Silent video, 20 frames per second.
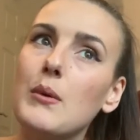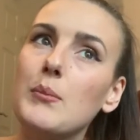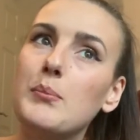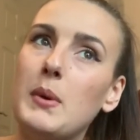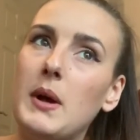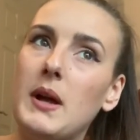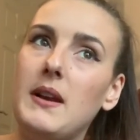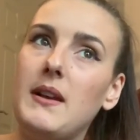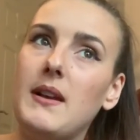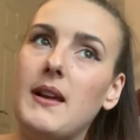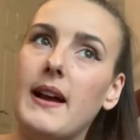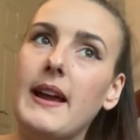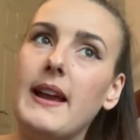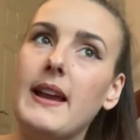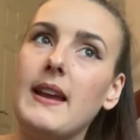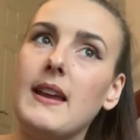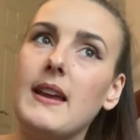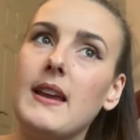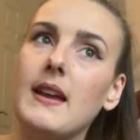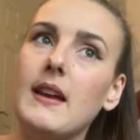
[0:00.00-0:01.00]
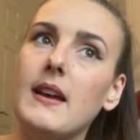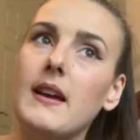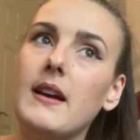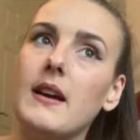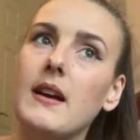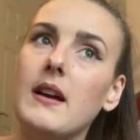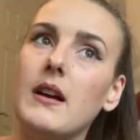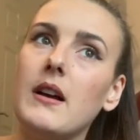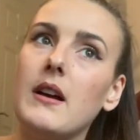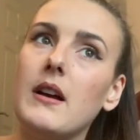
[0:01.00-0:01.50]
But like,
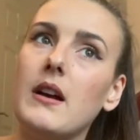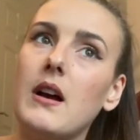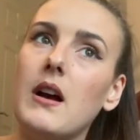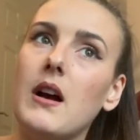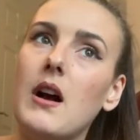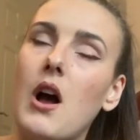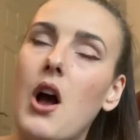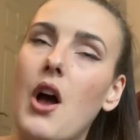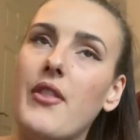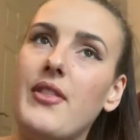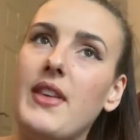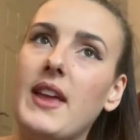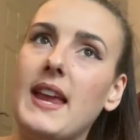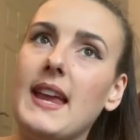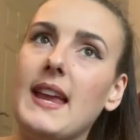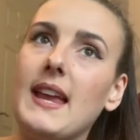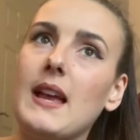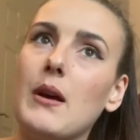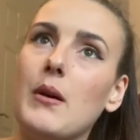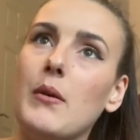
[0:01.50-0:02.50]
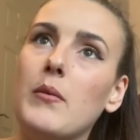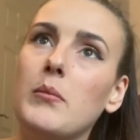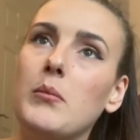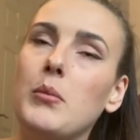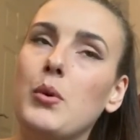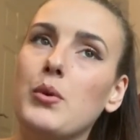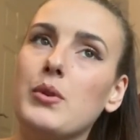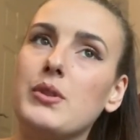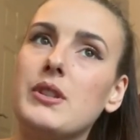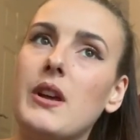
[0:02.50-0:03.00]
I think
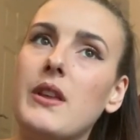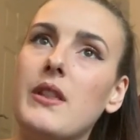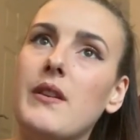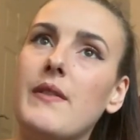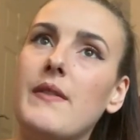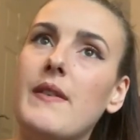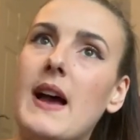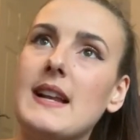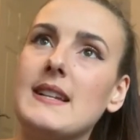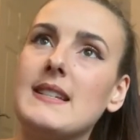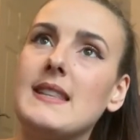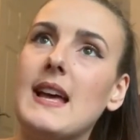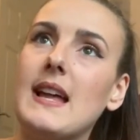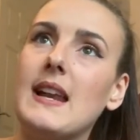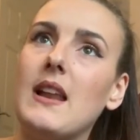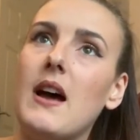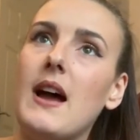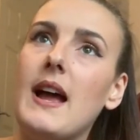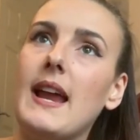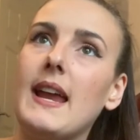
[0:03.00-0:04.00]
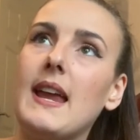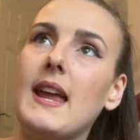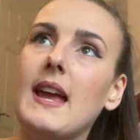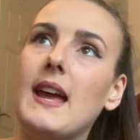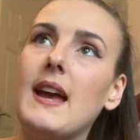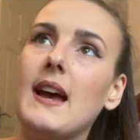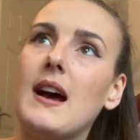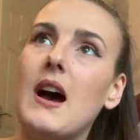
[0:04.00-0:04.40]
more so the fact that like,